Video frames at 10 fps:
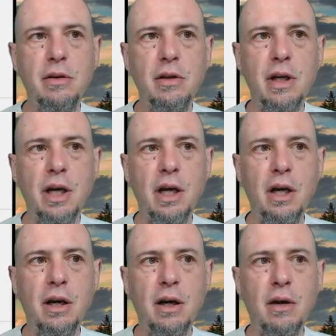
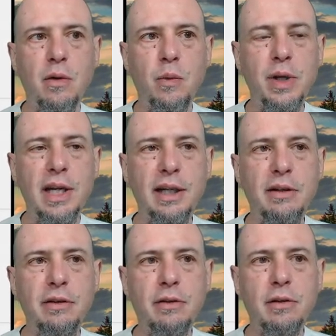Uh, we'd like
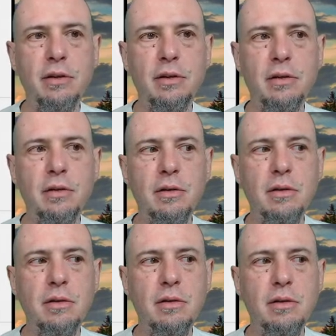to...
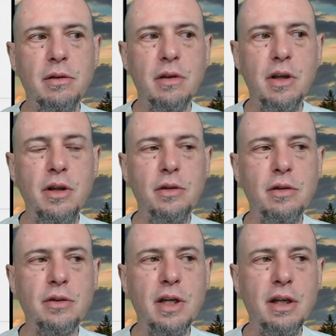The user
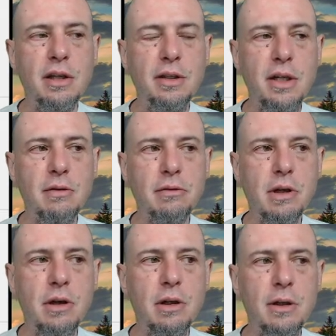is going to see the
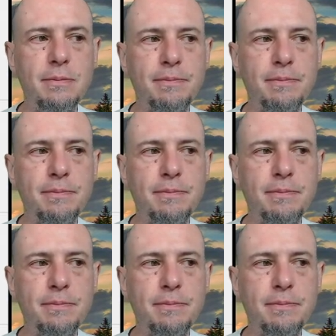roll.